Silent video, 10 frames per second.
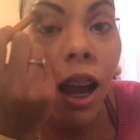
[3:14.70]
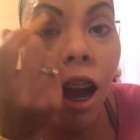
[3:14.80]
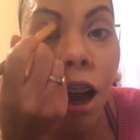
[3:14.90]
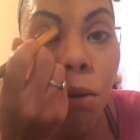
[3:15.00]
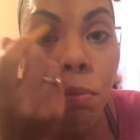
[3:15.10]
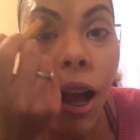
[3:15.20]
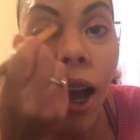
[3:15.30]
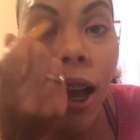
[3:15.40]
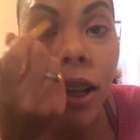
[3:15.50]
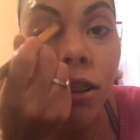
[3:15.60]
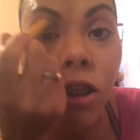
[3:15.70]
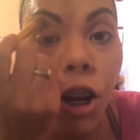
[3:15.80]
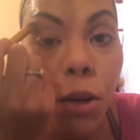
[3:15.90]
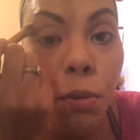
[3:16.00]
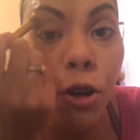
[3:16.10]
I
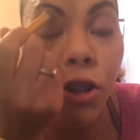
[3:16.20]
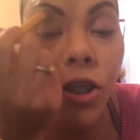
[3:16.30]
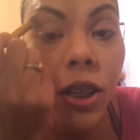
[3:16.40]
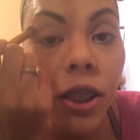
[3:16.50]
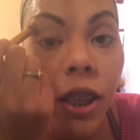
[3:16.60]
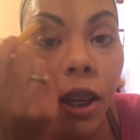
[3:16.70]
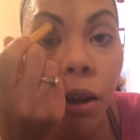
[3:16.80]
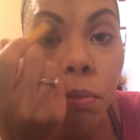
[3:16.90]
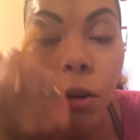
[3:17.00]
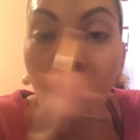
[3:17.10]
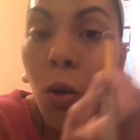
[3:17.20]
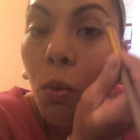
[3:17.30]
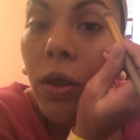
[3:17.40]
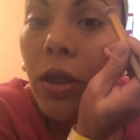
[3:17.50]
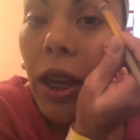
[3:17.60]
started purchasing them
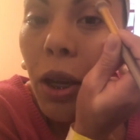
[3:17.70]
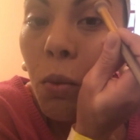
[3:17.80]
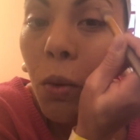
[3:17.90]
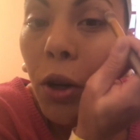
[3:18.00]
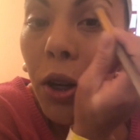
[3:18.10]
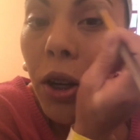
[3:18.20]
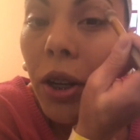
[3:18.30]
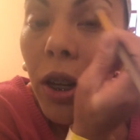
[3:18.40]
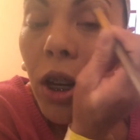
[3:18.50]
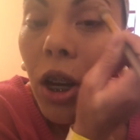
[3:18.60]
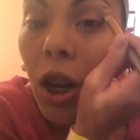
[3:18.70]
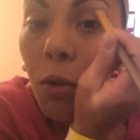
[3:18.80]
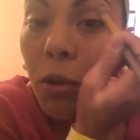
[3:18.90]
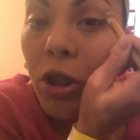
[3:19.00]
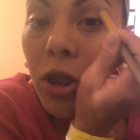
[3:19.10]
when they were
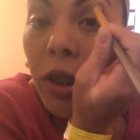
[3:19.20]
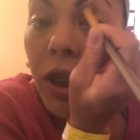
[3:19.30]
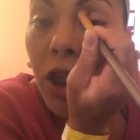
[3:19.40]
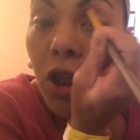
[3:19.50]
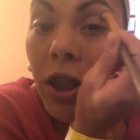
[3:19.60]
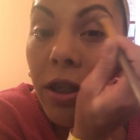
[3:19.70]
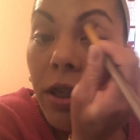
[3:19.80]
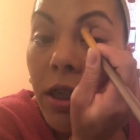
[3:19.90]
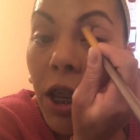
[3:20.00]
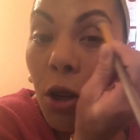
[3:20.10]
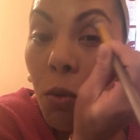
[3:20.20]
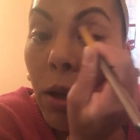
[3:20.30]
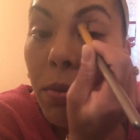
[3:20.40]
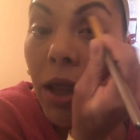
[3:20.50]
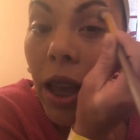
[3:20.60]
originally just their
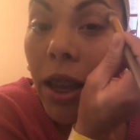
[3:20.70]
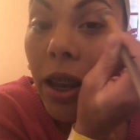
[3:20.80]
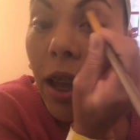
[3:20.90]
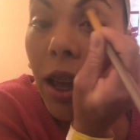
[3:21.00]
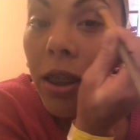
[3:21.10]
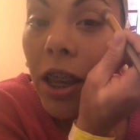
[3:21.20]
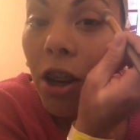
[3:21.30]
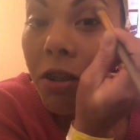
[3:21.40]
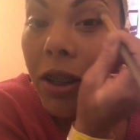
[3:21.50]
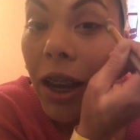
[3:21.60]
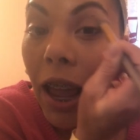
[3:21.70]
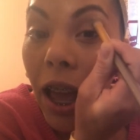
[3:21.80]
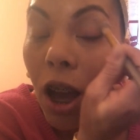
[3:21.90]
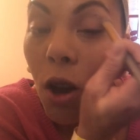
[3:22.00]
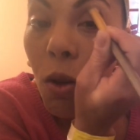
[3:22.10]
website. They are
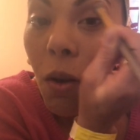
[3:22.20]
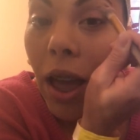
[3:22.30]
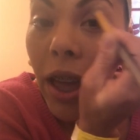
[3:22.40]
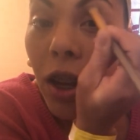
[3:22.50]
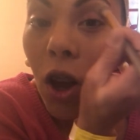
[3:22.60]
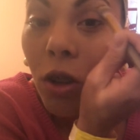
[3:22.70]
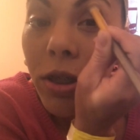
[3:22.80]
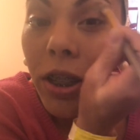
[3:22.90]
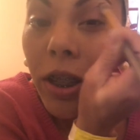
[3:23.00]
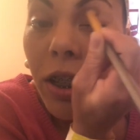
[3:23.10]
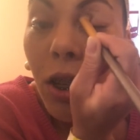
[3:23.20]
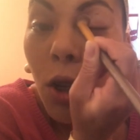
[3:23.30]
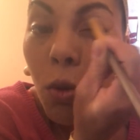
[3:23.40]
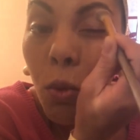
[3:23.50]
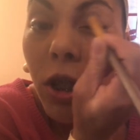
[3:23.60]
now at Ulta,
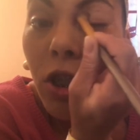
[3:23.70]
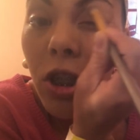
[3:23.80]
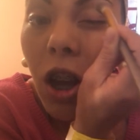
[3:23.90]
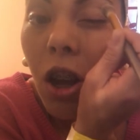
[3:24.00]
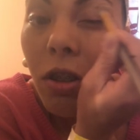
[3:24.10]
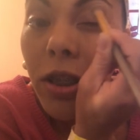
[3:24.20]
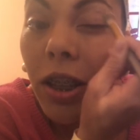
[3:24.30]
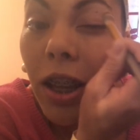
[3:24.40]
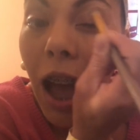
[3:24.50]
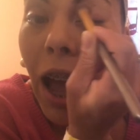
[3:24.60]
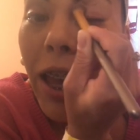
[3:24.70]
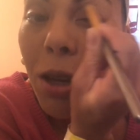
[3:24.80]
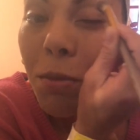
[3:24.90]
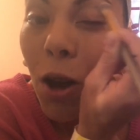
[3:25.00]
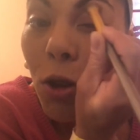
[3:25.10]
which Ulta, I
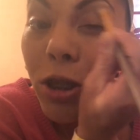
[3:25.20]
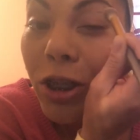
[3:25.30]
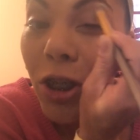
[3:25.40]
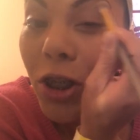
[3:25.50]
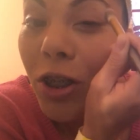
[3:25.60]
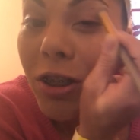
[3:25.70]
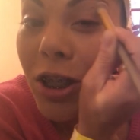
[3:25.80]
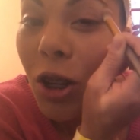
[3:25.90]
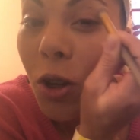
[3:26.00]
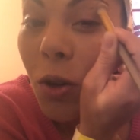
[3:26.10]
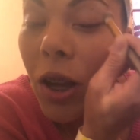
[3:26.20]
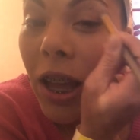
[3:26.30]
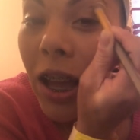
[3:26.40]
am an Ulta girl, so